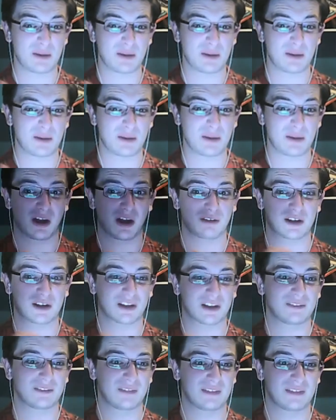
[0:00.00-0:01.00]
minimum, I
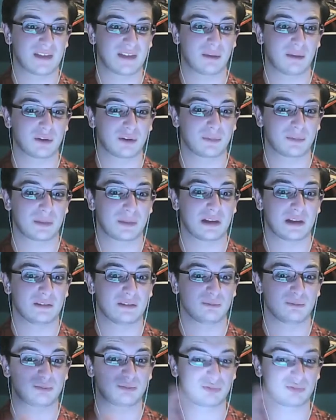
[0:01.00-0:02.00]
reckon that would have
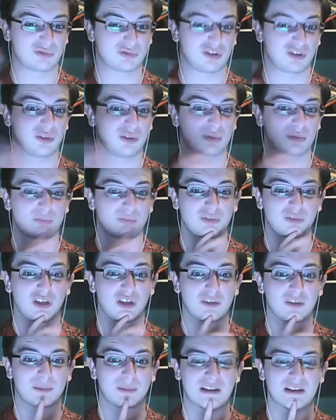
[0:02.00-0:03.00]
been 2
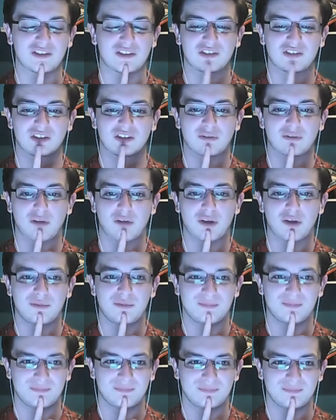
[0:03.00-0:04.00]
third places in a row.
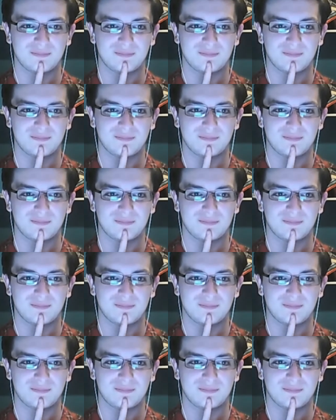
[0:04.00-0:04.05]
